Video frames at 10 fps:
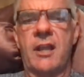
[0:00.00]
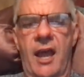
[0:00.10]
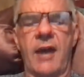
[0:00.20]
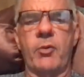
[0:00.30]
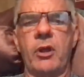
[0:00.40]

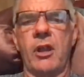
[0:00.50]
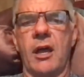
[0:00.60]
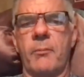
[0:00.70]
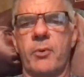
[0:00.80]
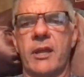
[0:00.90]
I
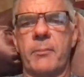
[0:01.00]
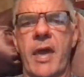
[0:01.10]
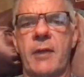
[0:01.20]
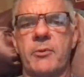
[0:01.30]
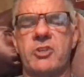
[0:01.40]
will bring it
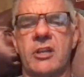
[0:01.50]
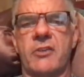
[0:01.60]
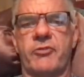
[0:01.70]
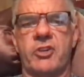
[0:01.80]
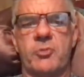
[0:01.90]
back. Machine
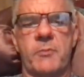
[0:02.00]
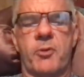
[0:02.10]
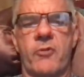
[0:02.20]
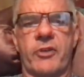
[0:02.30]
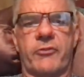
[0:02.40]
Gun Fish will be
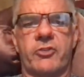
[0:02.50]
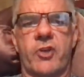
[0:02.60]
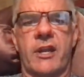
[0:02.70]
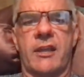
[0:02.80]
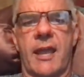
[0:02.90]
perfect for
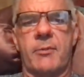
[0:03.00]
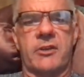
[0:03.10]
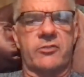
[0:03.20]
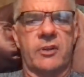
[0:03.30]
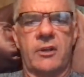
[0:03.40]
training camp
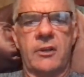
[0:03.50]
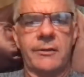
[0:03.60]
because,